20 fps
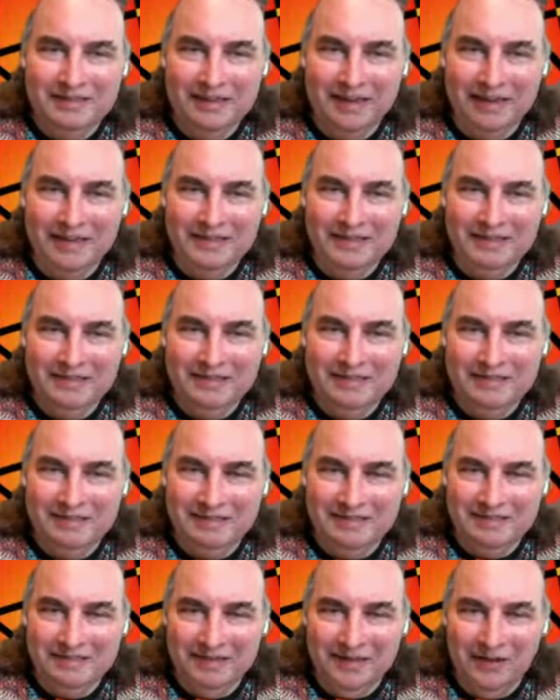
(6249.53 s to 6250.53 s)
and
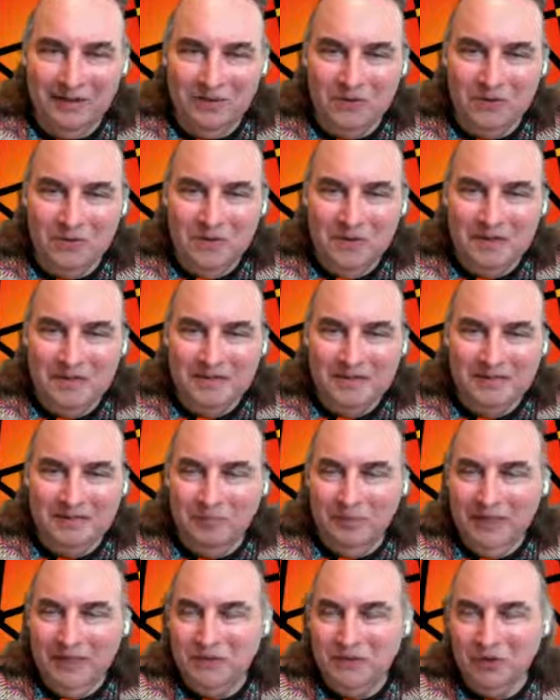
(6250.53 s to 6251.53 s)

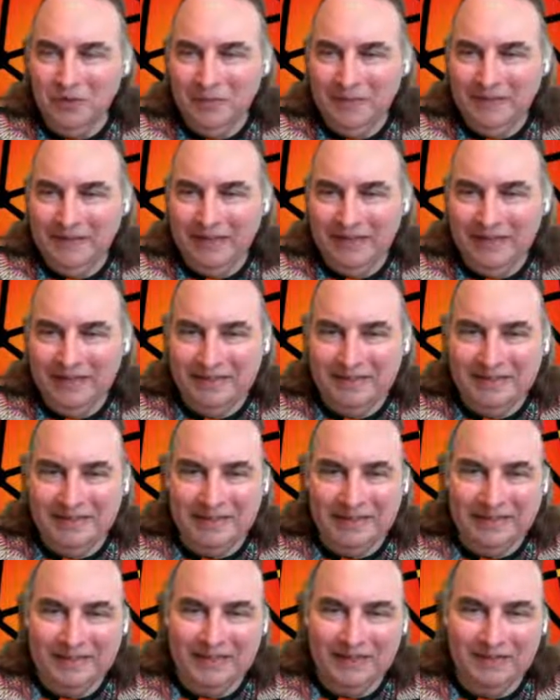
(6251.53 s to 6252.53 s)
we interpret that as
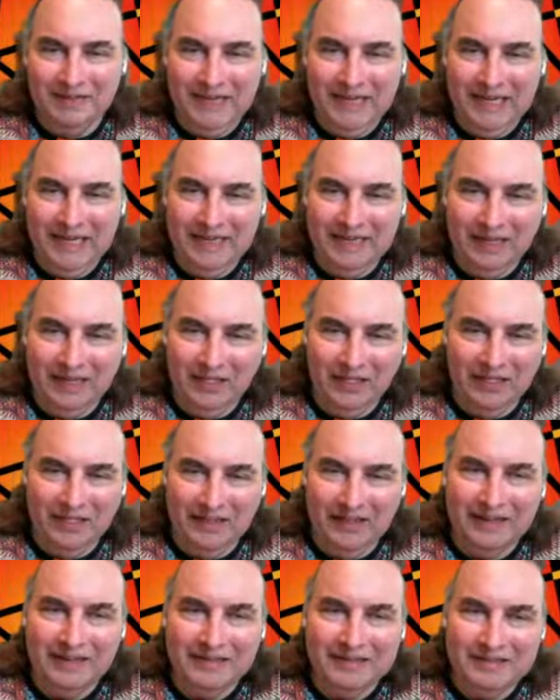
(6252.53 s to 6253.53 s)
connectivity and other
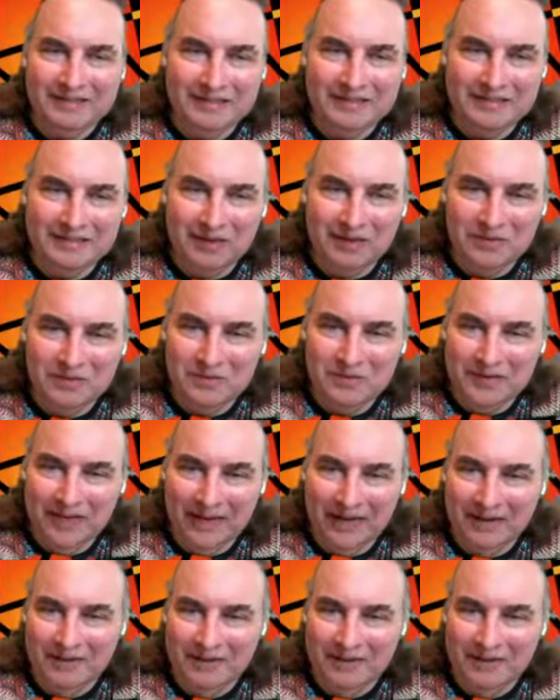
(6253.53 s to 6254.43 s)
things. So yeah,